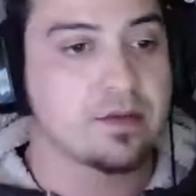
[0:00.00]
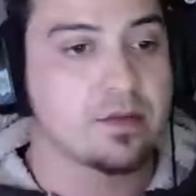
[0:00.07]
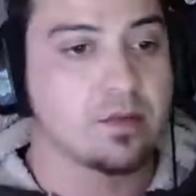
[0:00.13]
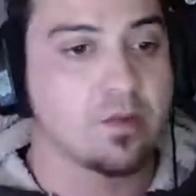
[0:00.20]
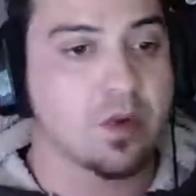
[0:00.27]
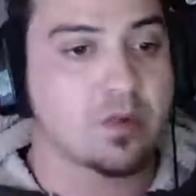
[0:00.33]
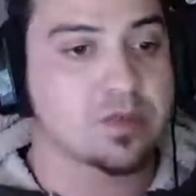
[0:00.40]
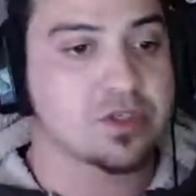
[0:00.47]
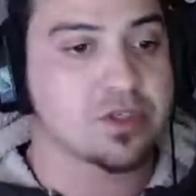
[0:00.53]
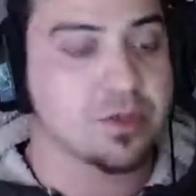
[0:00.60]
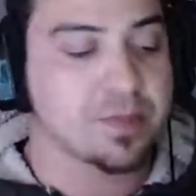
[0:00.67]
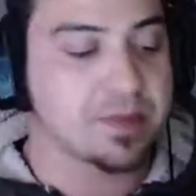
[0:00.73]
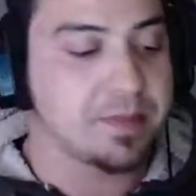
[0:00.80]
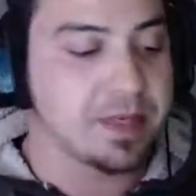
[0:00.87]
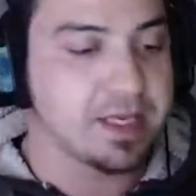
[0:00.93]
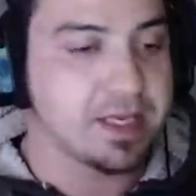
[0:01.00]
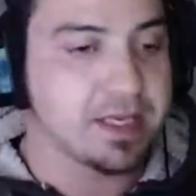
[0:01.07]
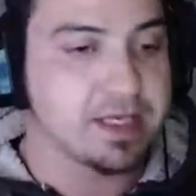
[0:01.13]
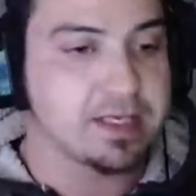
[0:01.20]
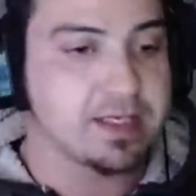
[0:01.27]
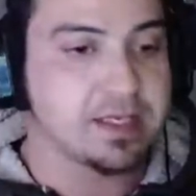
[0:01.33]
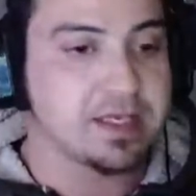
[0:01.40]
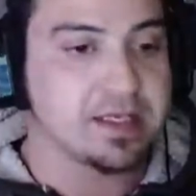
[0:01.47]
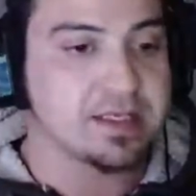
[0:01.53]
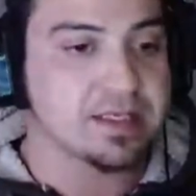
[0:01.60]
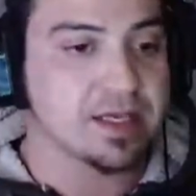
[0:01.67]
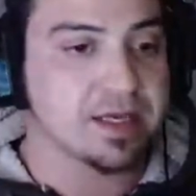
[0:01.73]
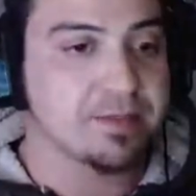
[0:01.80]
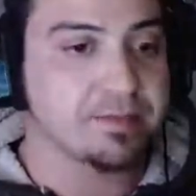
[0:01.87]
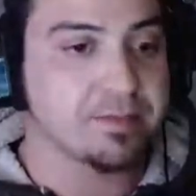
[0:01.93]
what was stopping me getting these
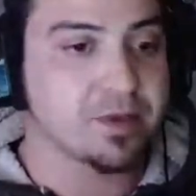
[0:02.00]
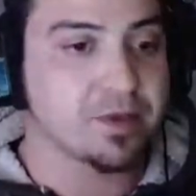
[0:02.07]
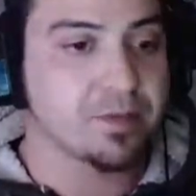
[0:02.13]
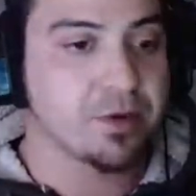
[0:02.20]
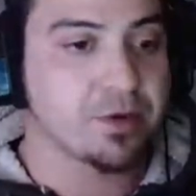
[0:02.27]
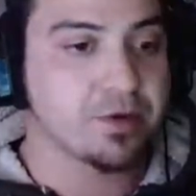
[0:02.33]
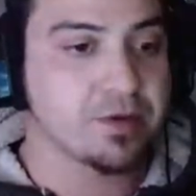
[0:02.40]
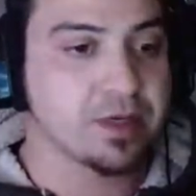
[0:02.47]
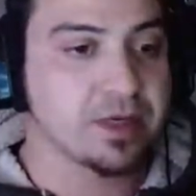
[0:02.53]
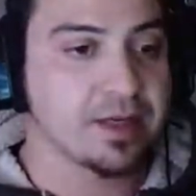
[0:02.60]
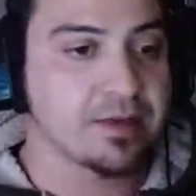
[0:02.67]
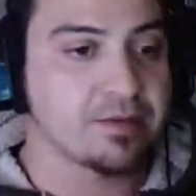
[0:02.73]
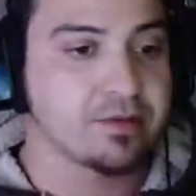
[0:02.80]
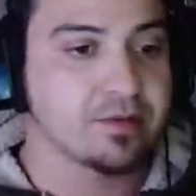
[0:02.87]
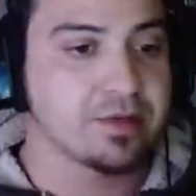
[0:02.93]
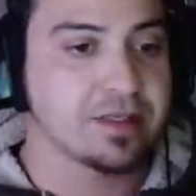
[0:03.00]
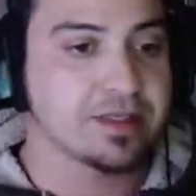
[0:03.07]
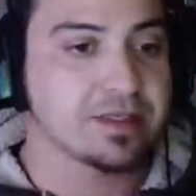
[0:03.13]
not these